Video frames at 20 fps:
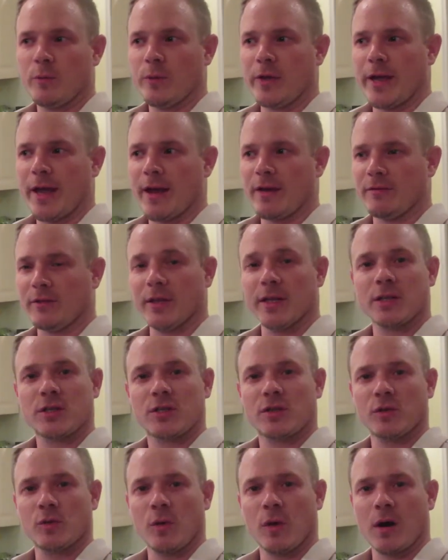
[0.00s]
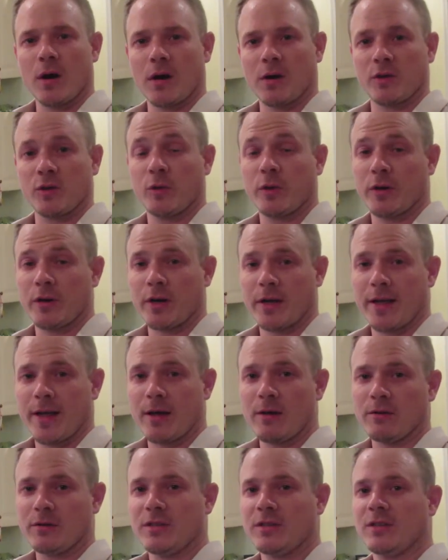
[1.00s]
we have links to our Twitter
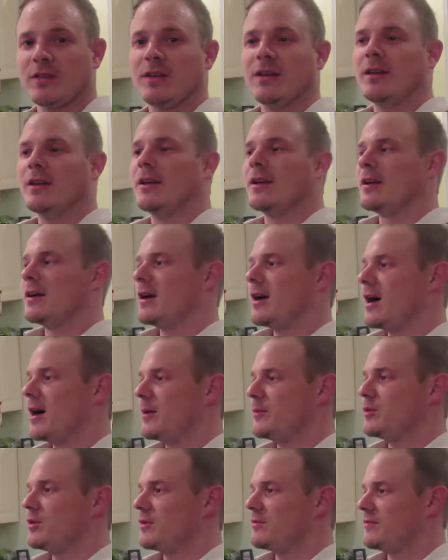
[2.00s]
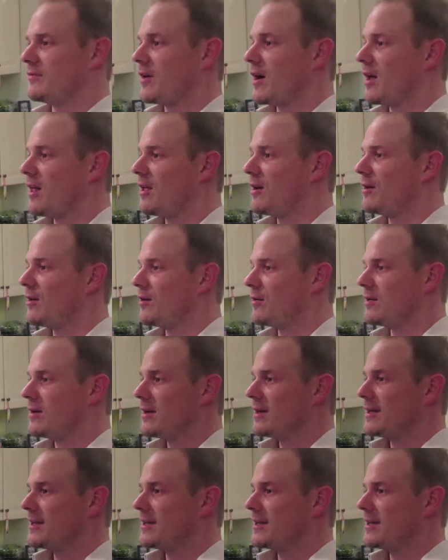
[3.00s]
accounts. Um, you can follow.